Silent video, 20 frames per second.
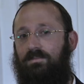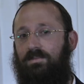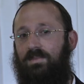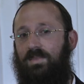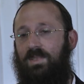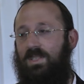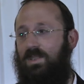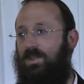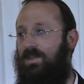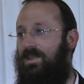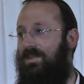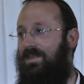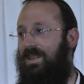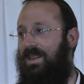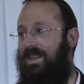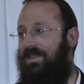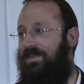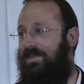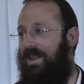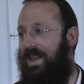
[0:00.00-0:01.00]
sort of
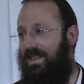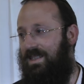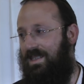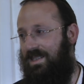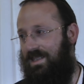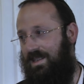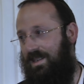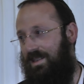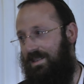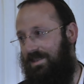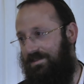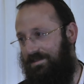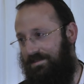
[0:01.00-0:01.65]
like a fantasy.